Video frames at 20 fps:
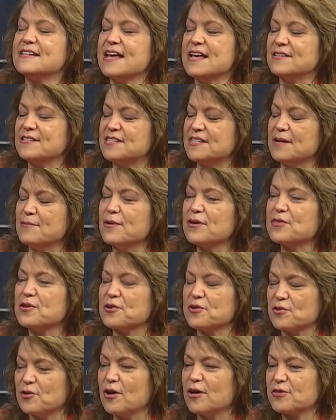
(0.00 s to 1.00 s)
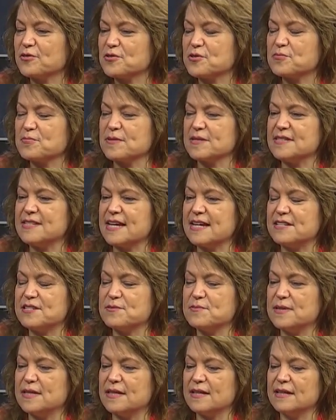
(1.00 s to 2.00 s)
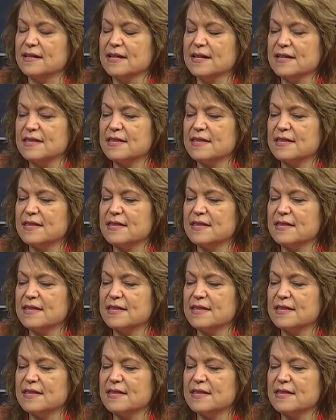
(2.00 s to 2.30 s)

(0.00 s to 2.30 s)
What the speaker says: And some other authors will say to me that